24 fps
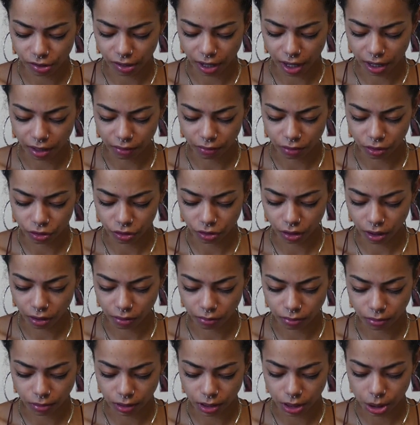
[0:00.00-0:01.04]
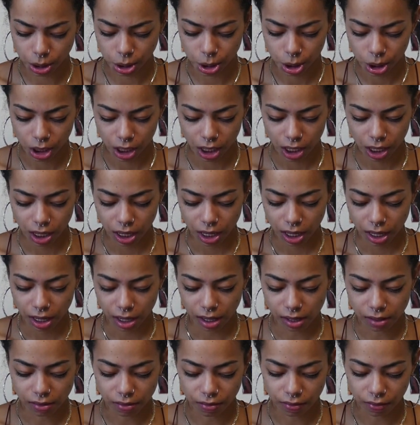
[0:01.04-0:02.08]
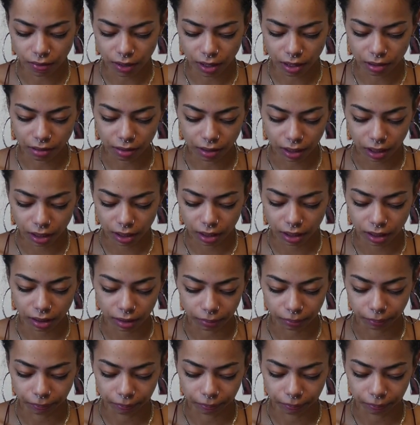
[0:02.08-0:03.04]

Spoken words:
side of yourself, which is very